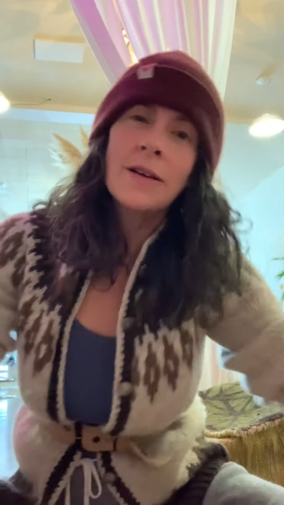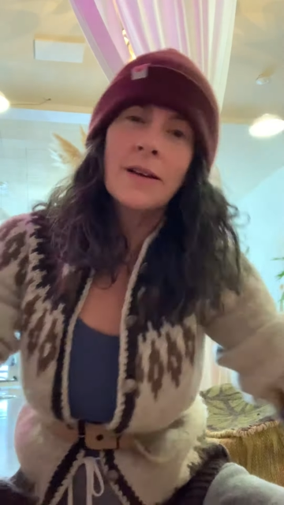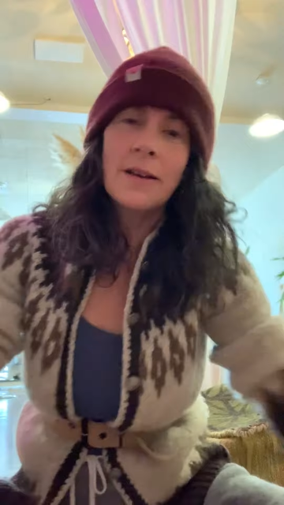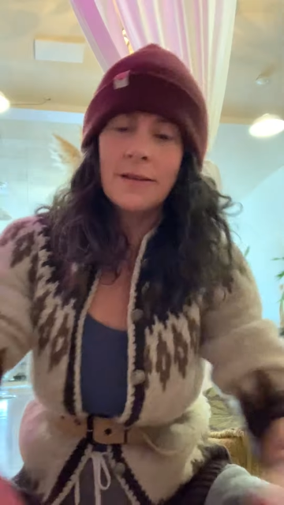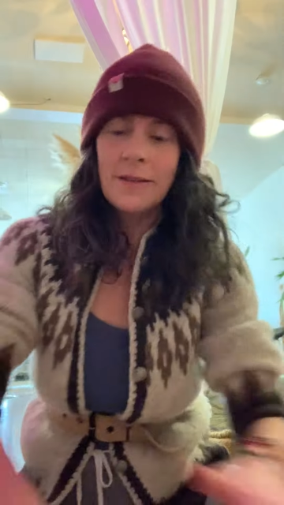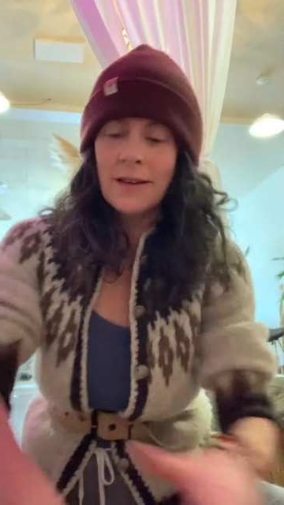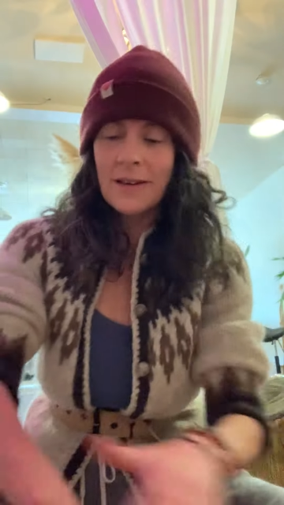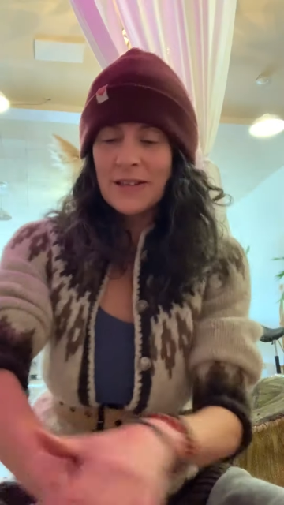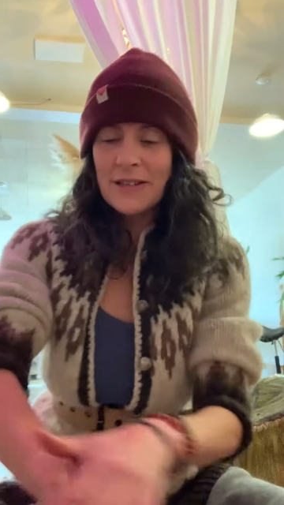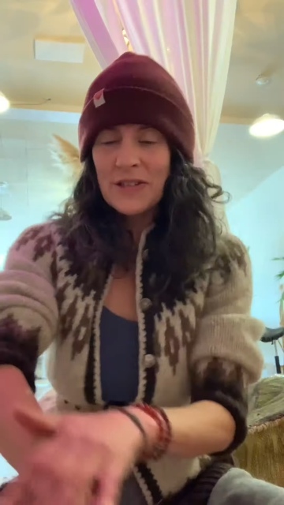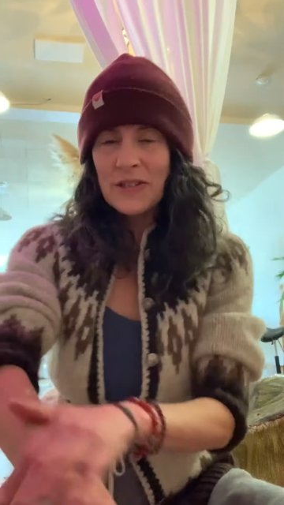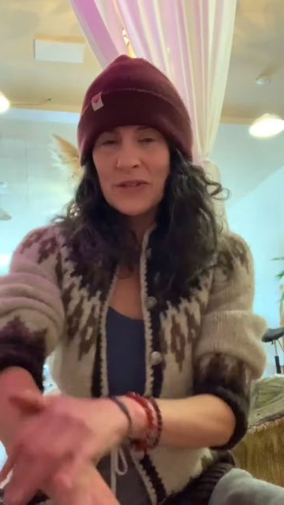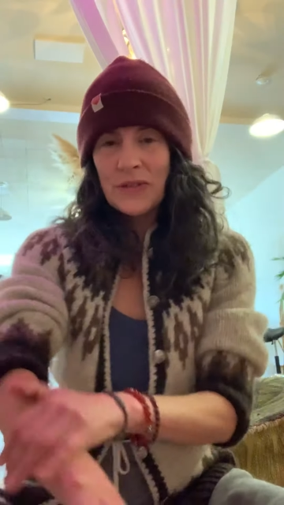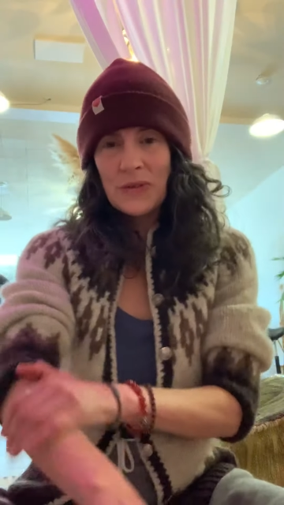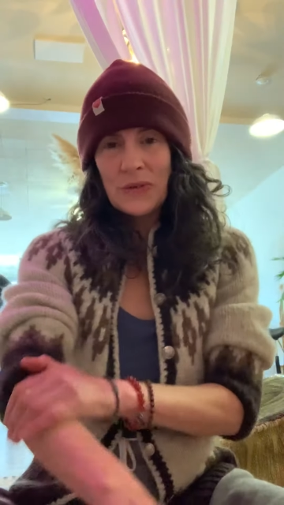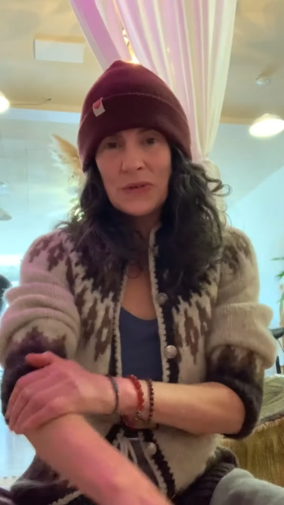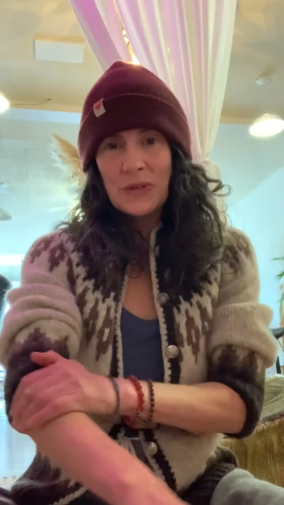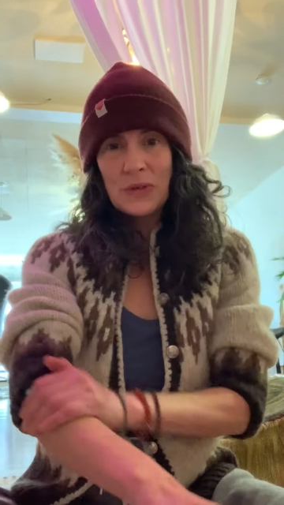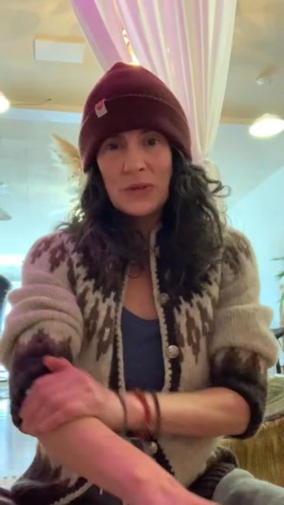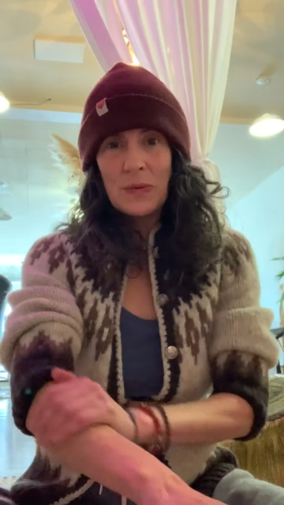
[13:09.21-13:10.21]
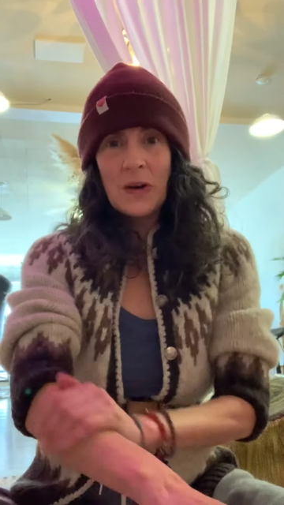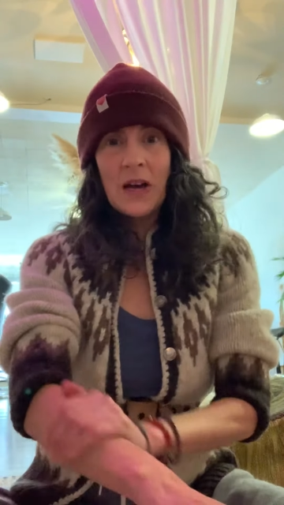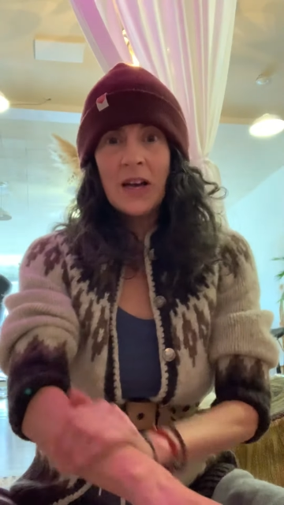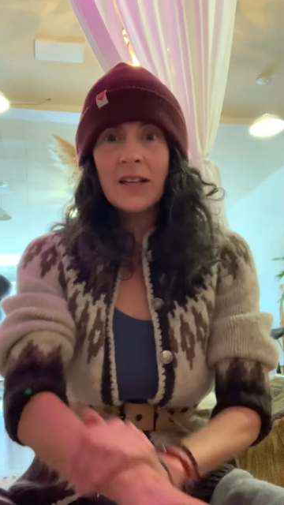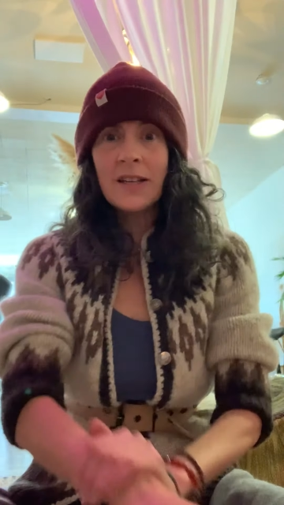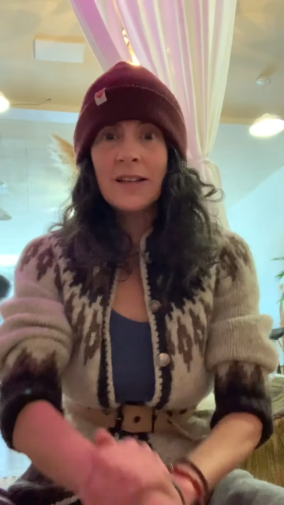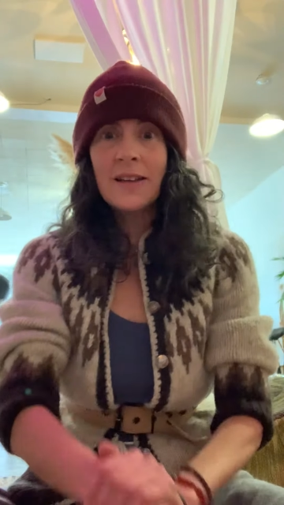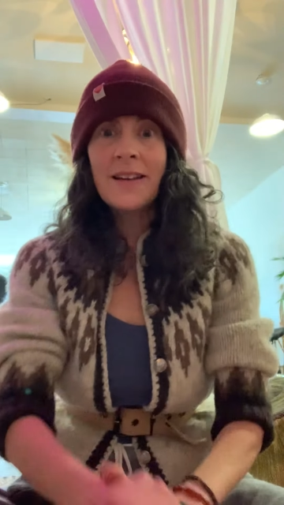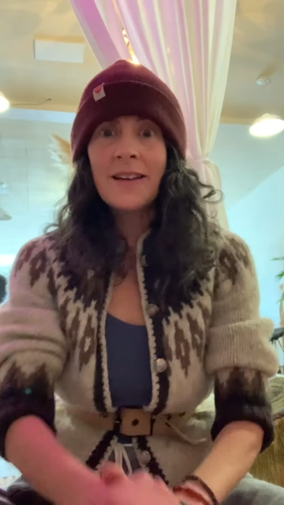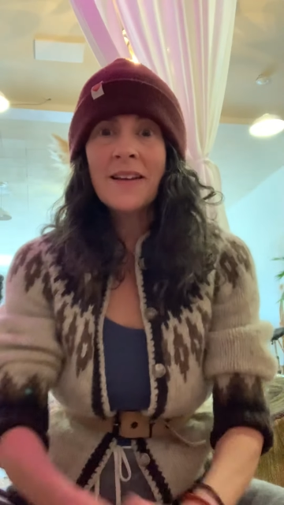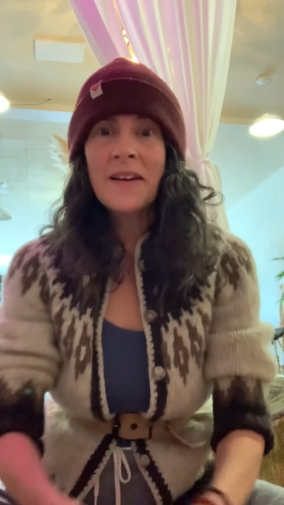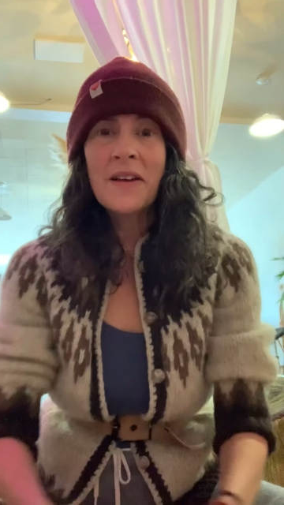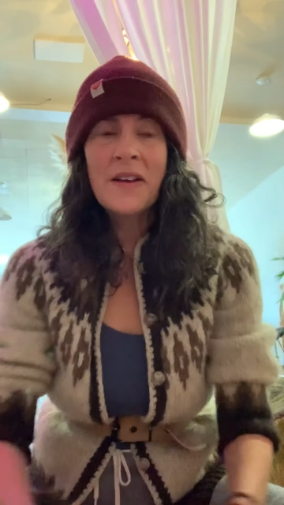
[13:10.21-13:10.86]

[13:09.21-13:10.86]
connection to the body,